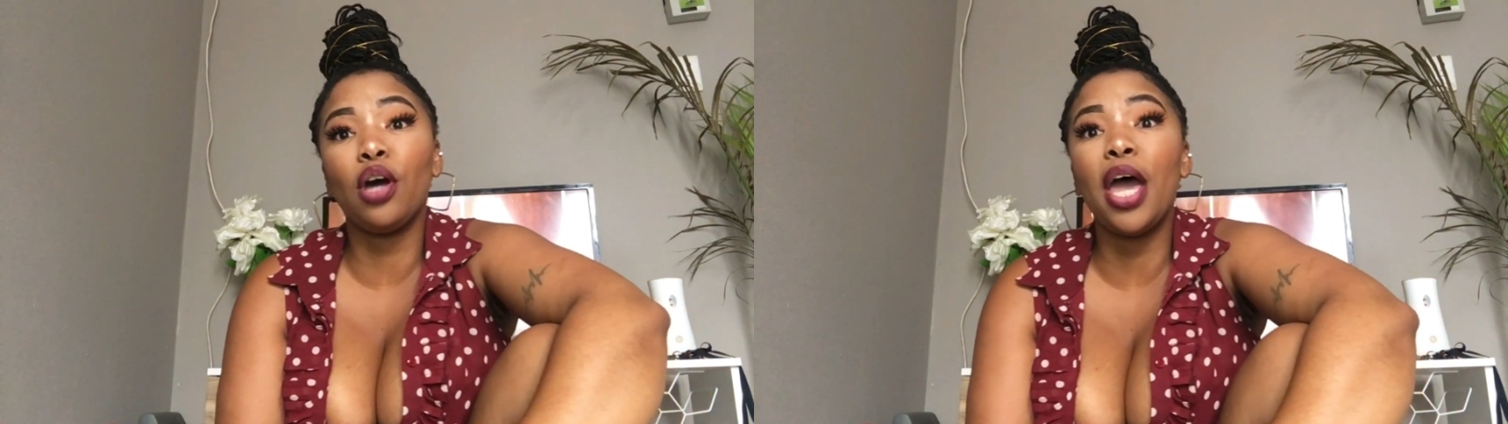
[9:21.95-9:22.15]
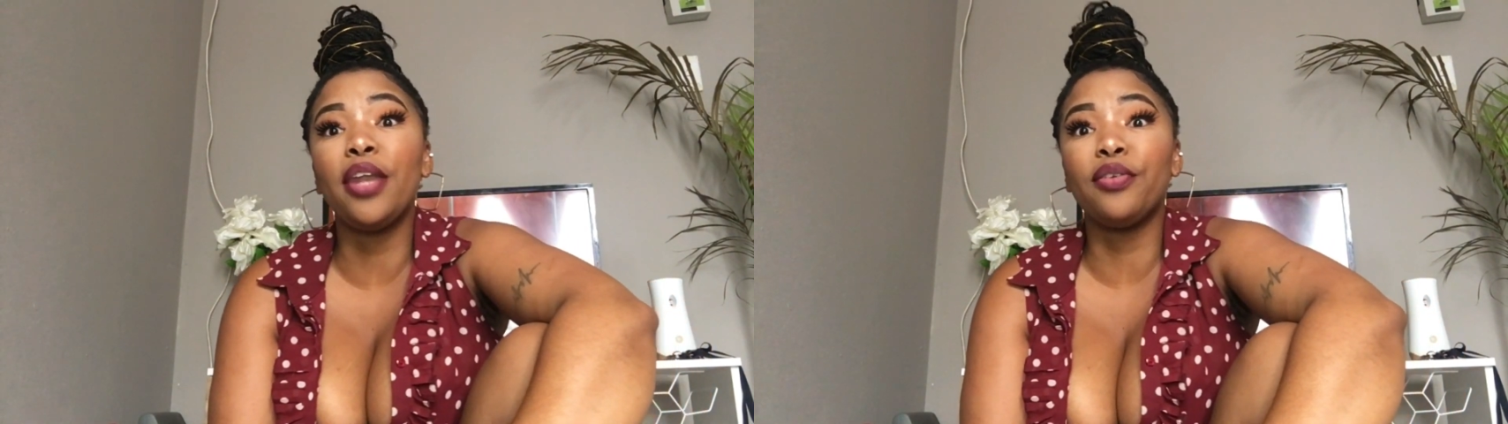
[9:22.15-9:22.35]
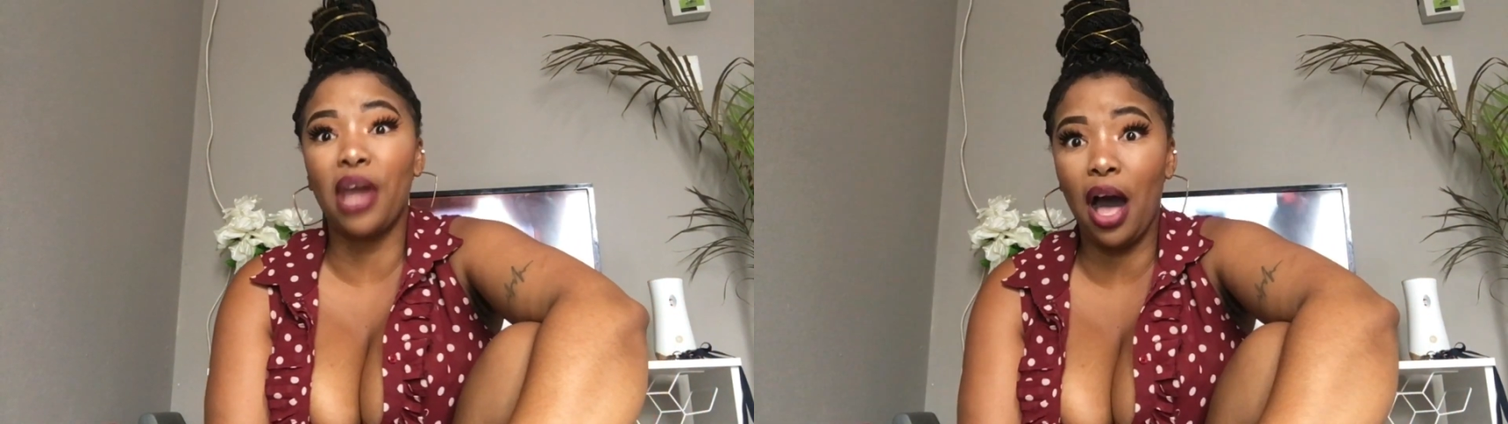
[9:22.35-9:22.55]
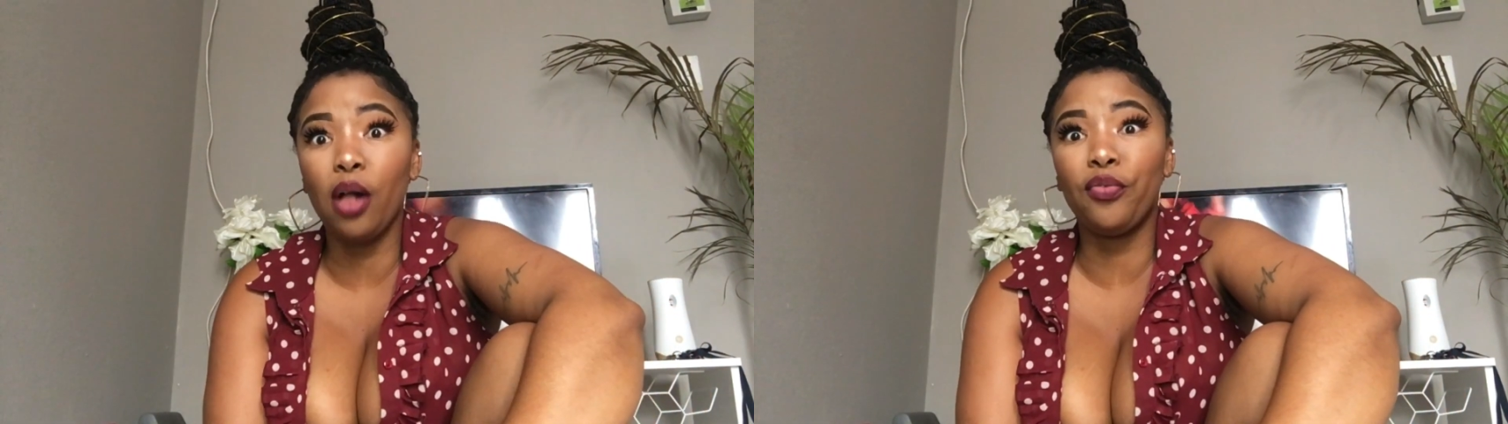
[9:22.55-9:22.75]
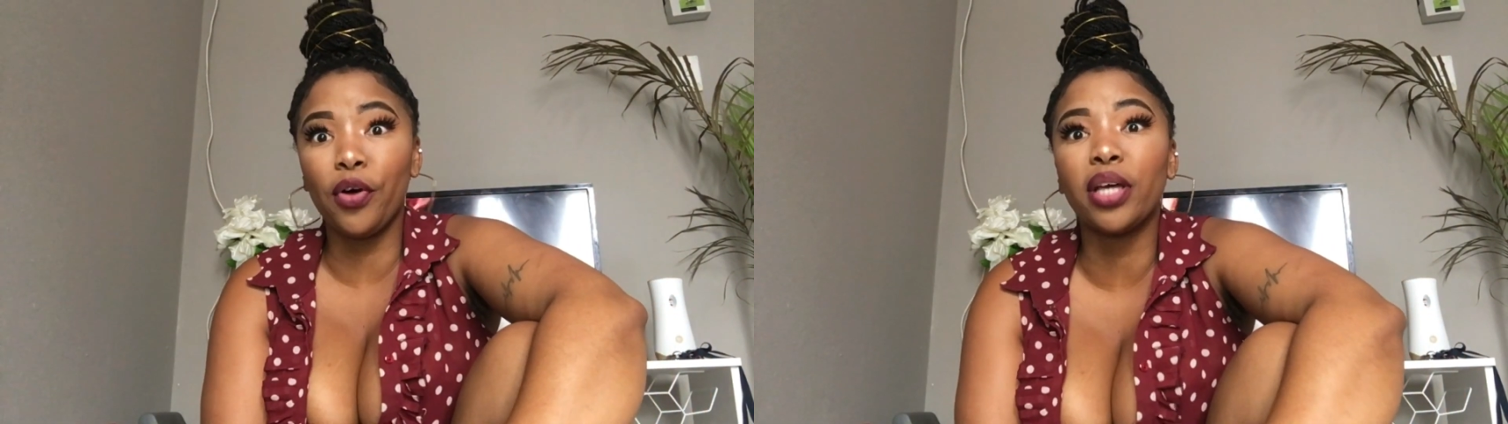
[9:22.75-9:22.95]
and
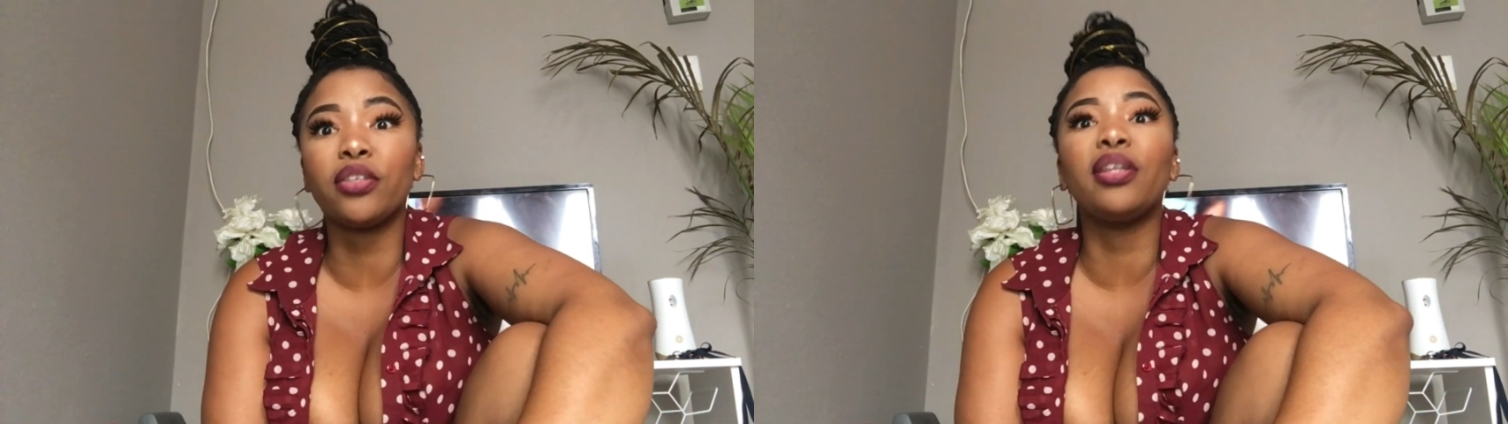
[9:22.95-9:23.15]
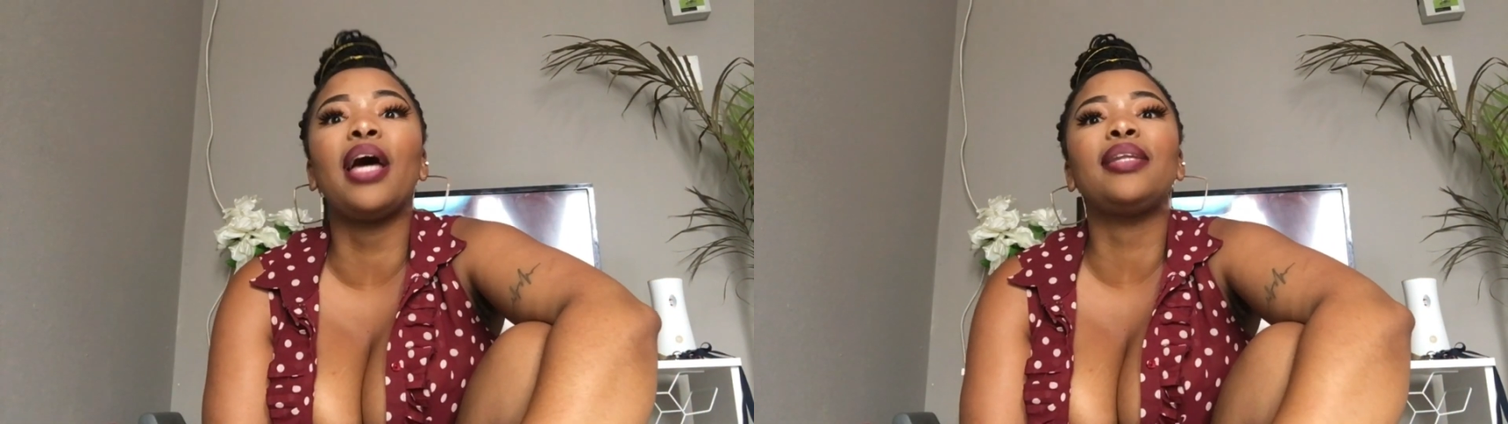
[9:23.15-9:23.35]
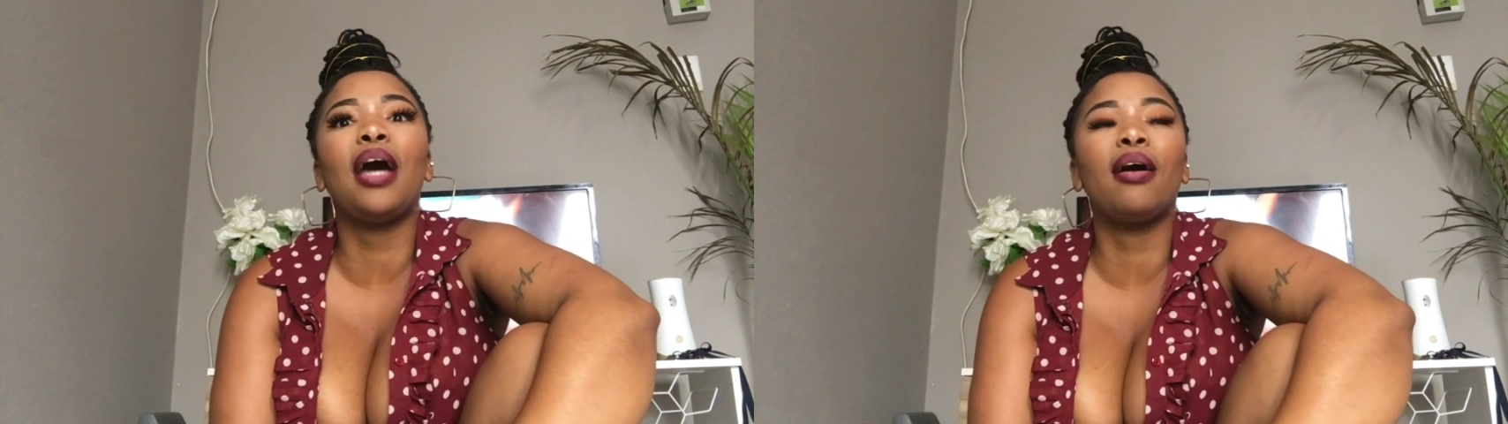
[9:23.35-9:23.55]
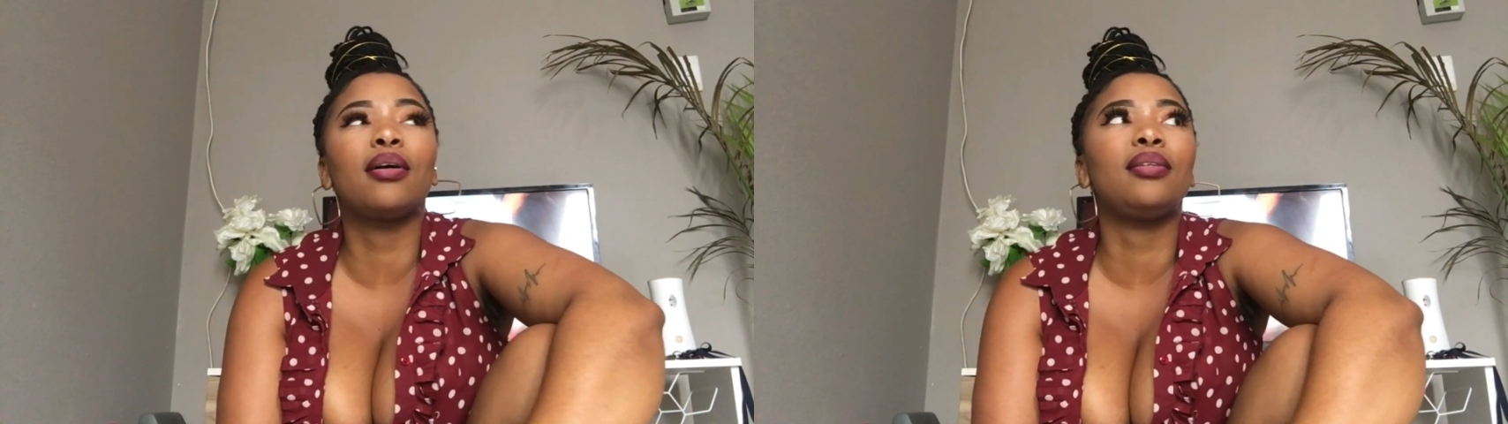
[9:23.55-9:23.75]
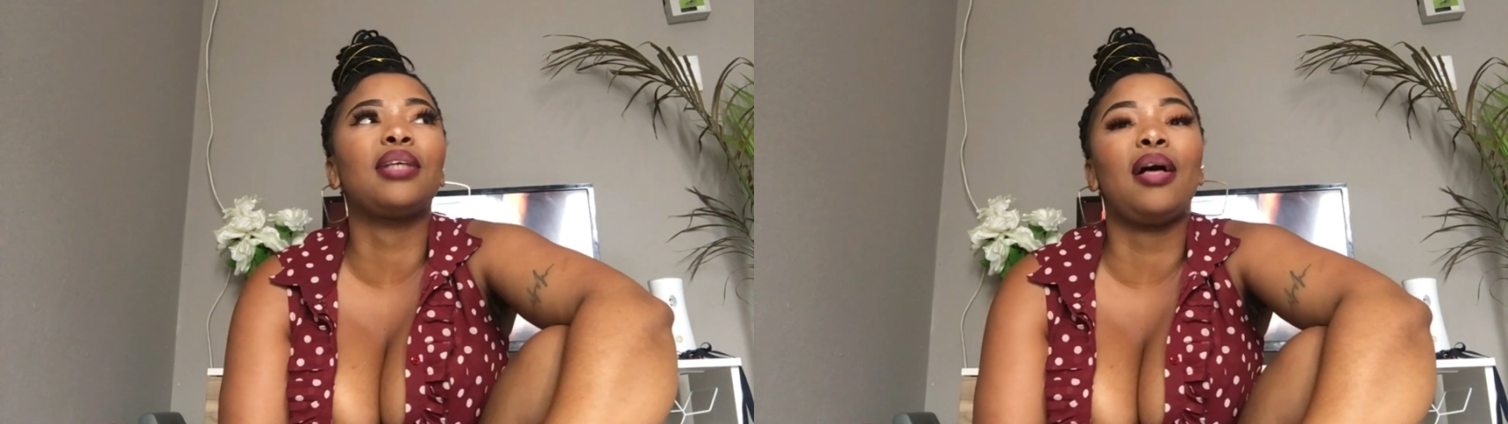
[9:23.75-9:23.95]
I'll focus on that now,
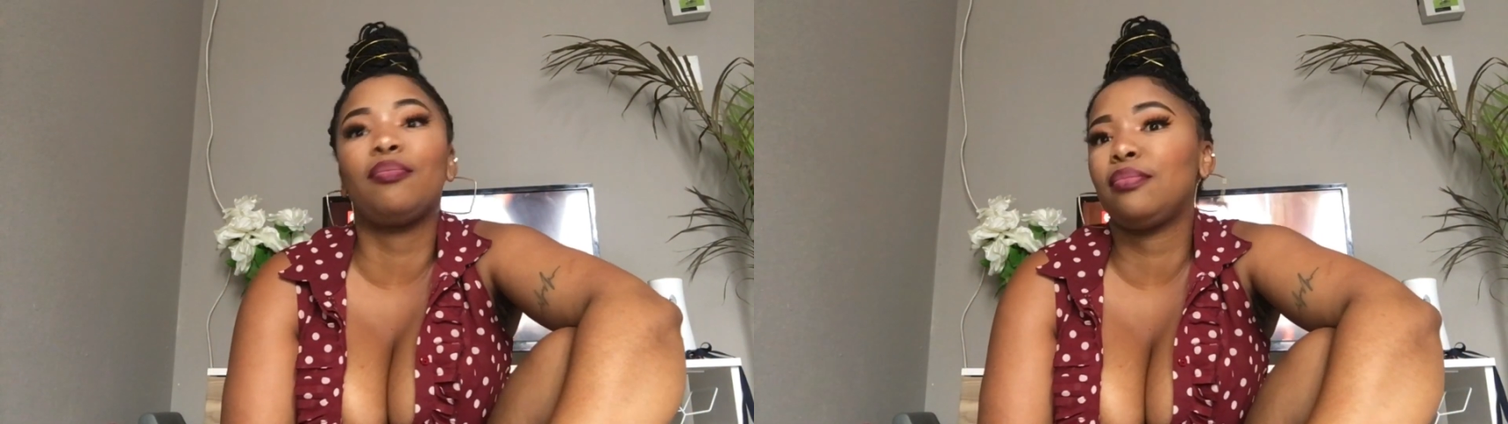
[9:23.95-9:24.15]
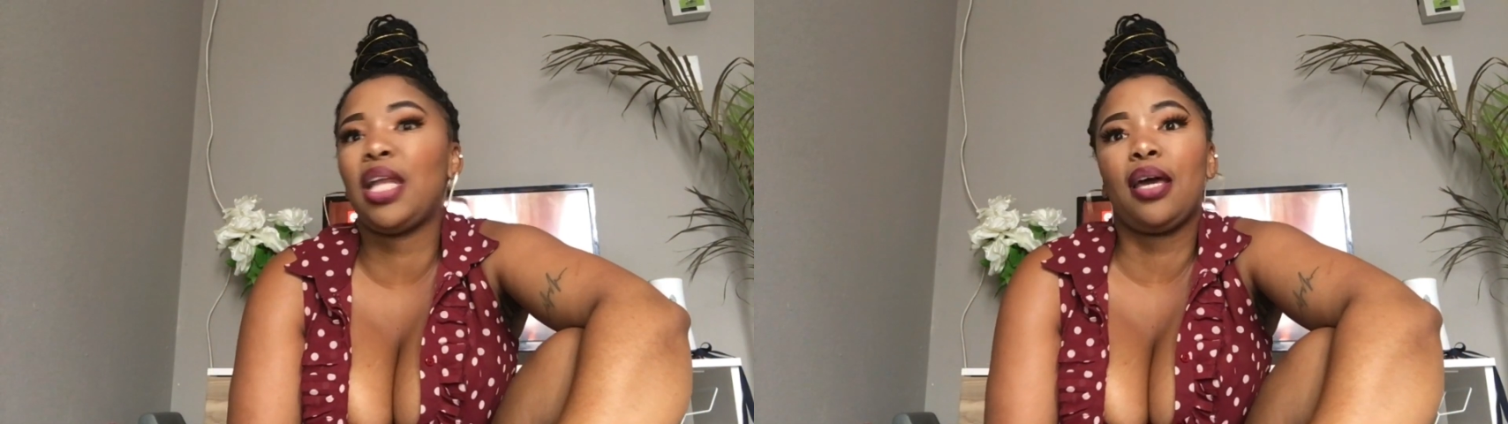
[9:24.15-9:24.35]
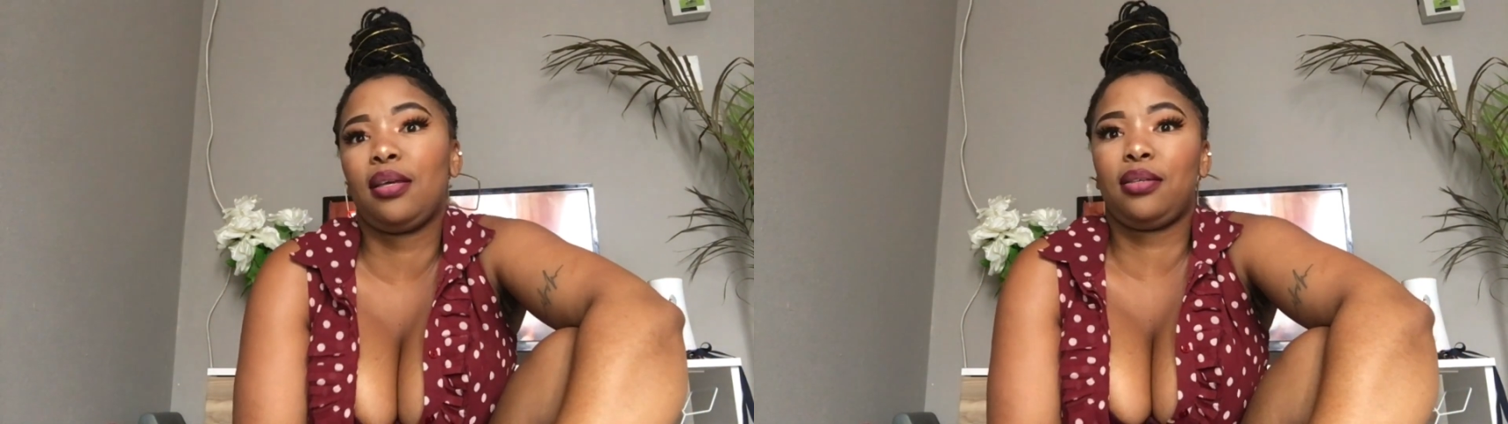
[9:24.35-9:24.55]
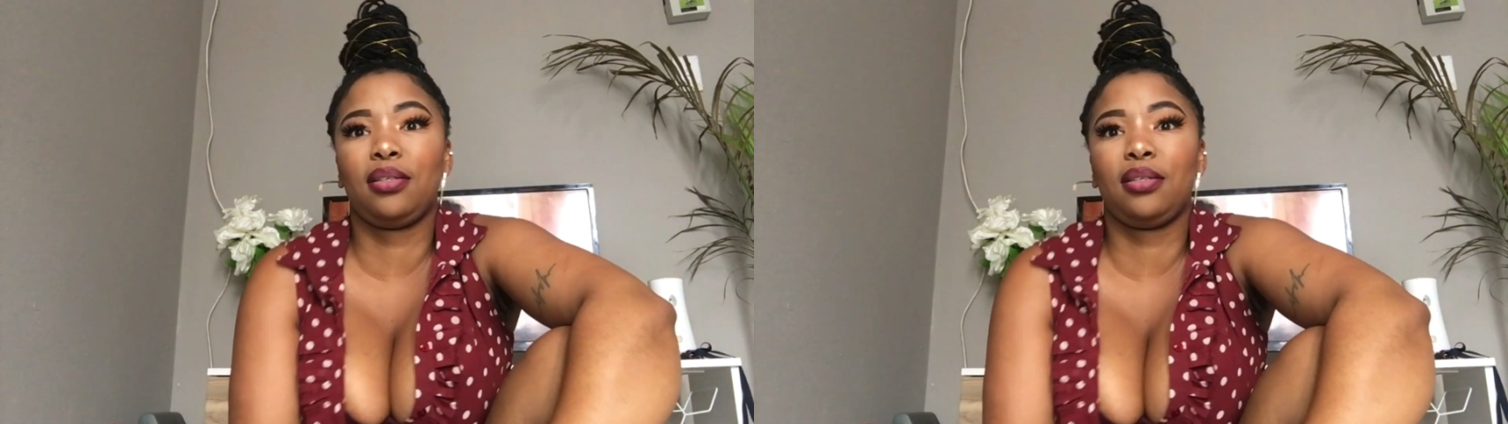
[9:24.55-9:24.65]
because I'm not